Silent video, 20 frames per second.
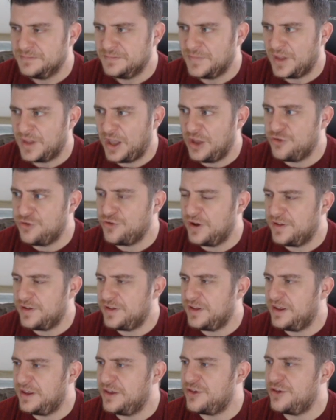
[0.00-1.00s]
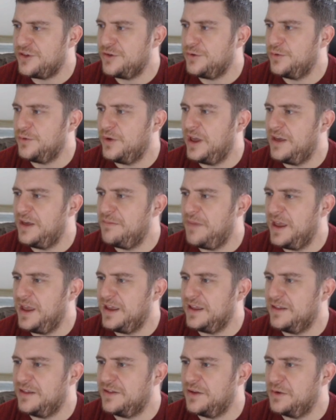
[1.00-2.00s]
address the issue and make
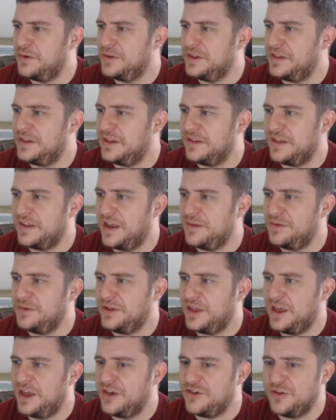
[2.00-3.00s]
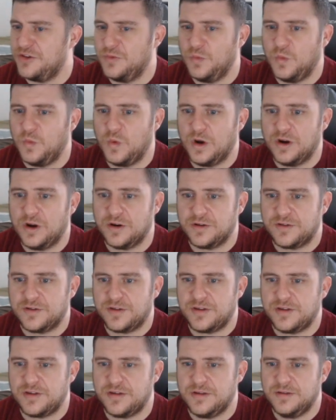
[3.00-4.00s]
it so that this application
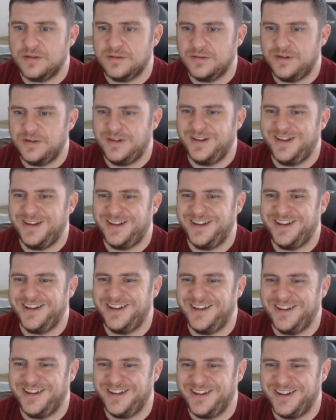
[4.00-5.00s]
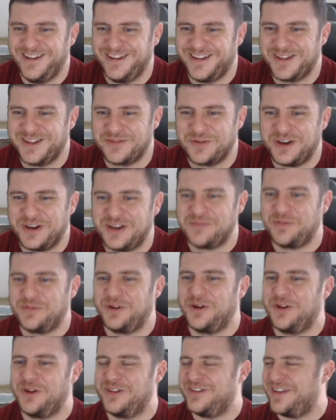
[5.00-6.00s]
works. Because we didn't put
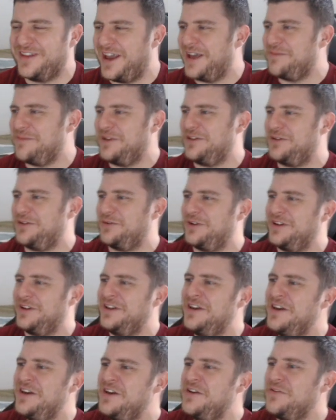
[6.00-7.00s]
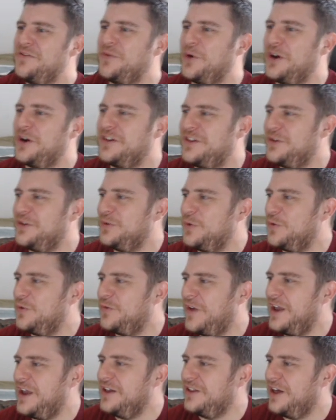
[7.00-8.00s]
all the time into it for it to
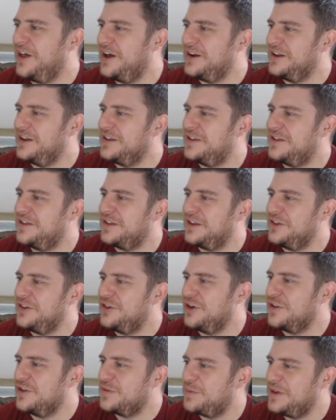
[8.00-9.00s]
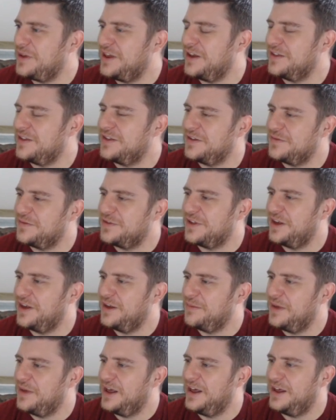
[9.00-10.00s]
fail on us just because of
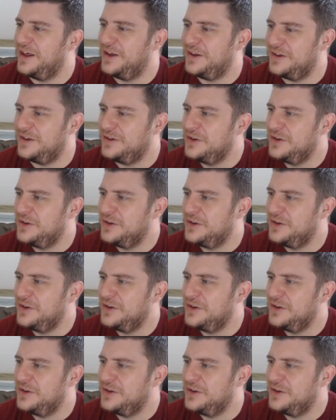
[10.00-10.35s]
some